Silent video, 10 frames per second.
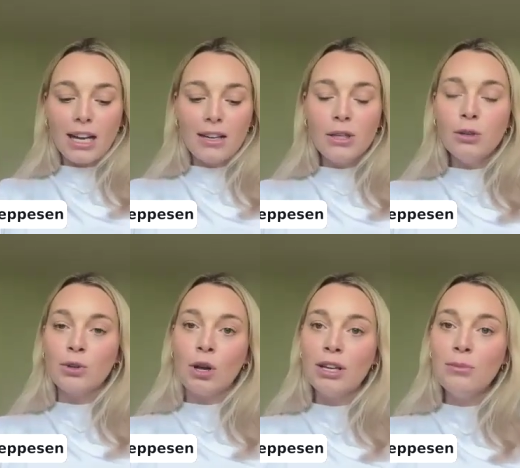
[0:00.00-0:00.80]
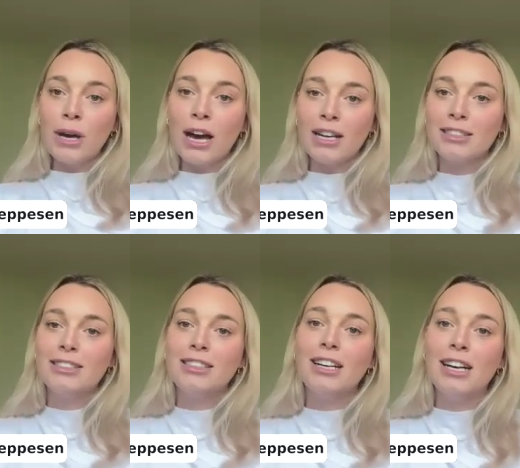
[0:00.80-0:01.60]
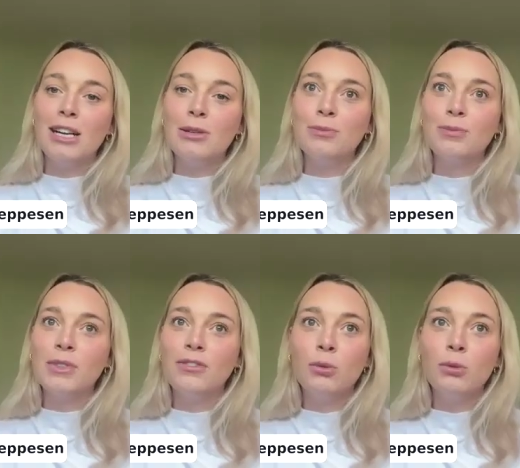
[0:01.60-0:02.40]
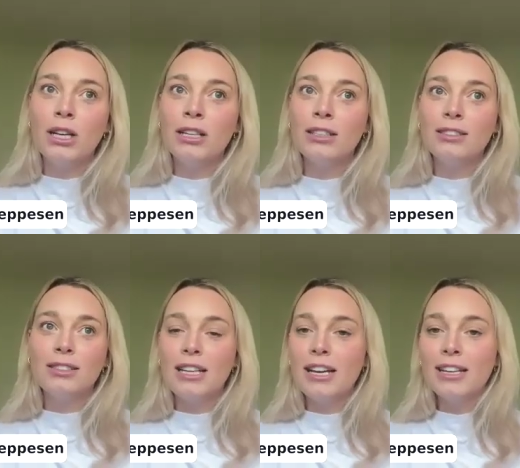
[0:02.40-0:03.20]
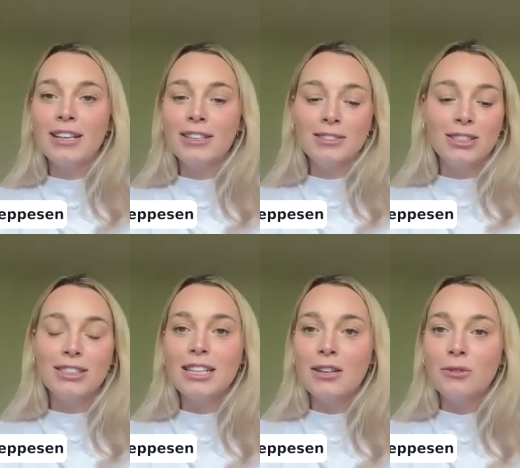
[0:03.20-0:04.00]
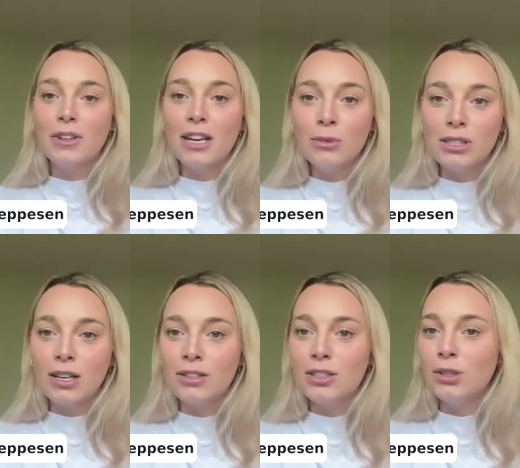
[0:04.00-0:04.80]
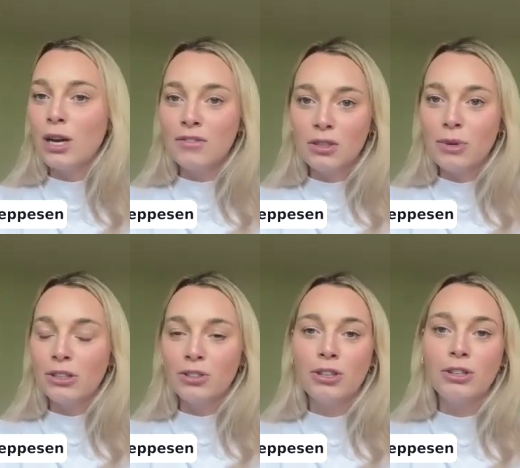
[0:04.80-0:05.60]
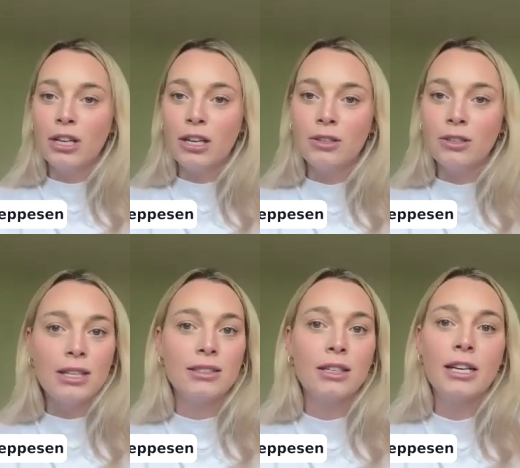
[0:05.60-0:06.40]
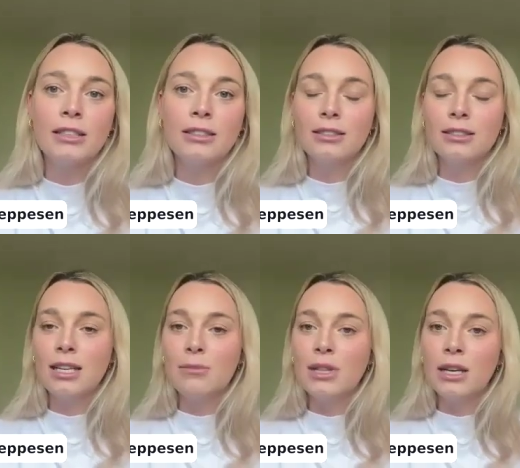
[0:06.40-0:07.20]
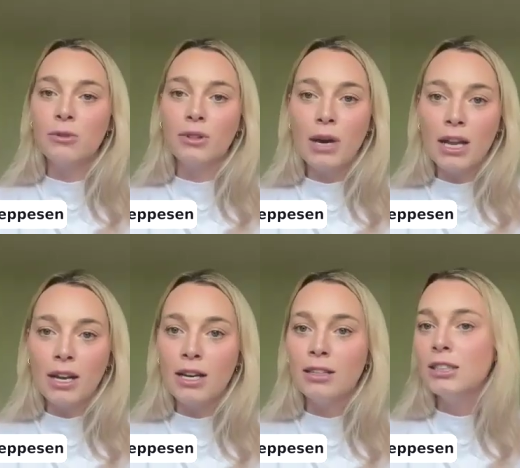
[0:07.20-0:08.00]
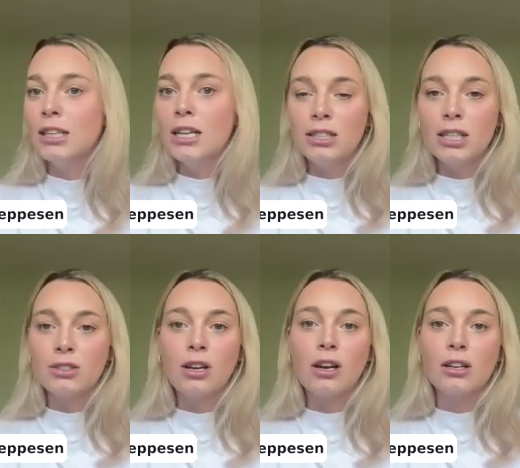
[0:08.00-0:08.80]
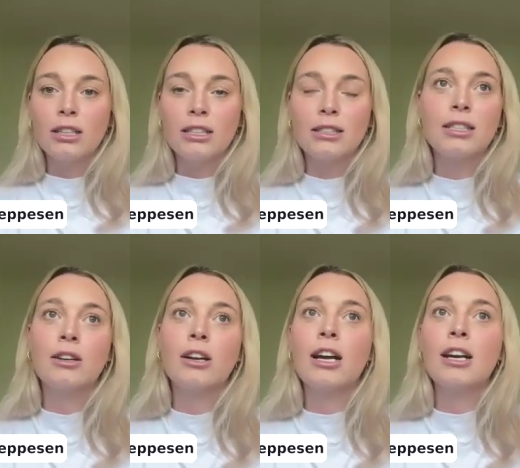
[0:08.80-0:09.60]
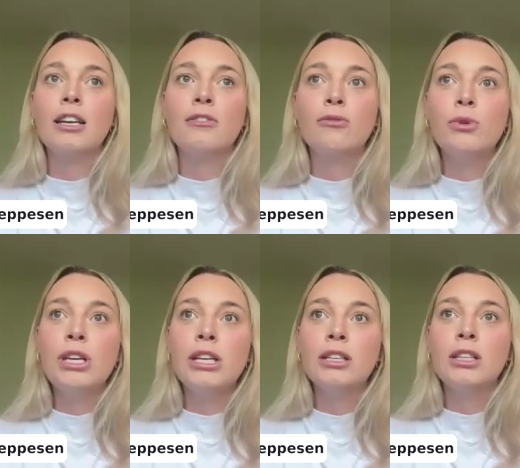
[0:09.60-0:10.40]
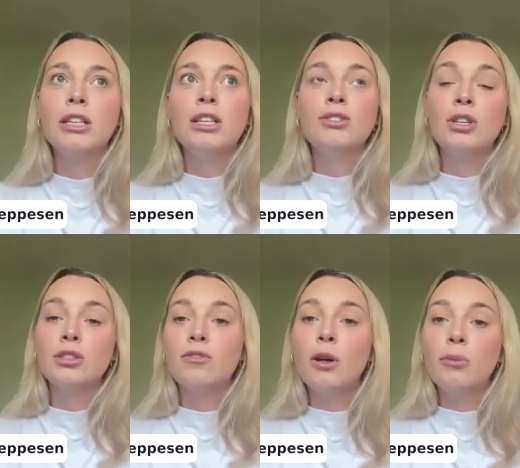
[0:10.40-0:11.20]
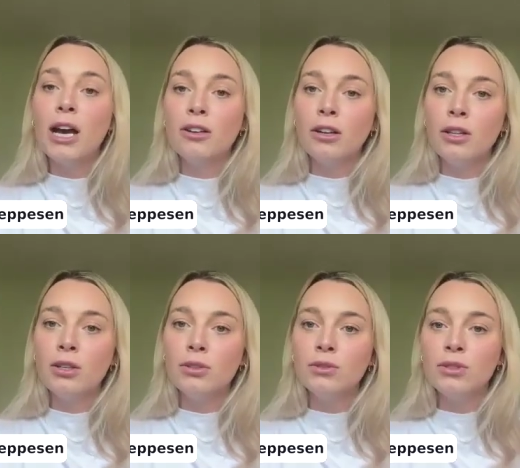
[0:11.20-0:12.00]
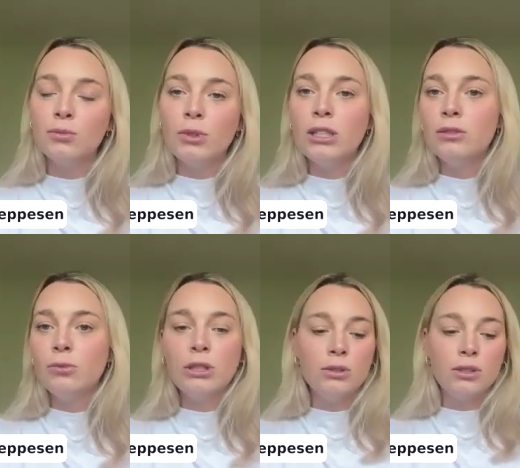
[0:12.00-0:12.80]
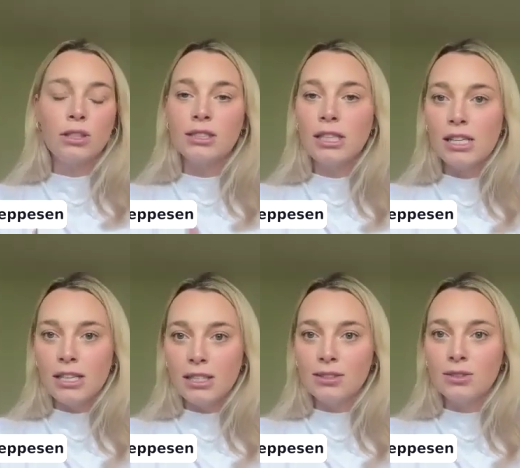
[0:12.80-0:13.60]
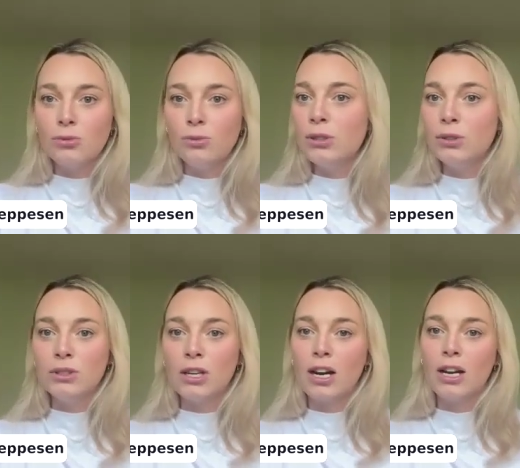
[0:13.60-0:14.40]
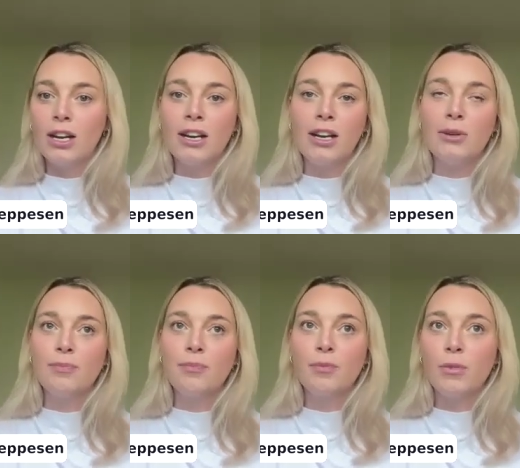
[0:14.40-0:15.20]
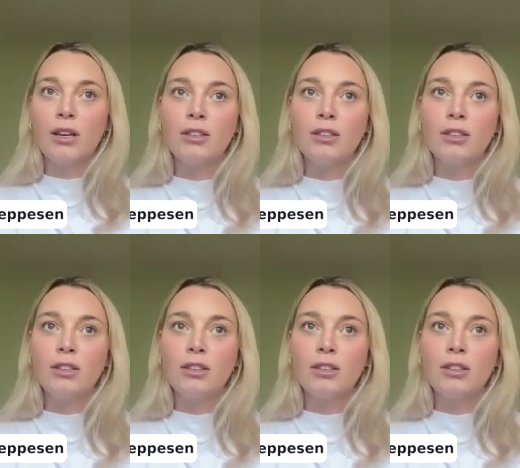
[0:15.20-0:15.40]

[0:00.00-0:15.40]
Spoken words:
kind of the overall impact, if you want to stay in good standing with Amazon, you have to make sure that you're hitting those SLAs. Same thing with Meta, TikTok, etc. If we start to fall behind on those, we lose our standings, we lose our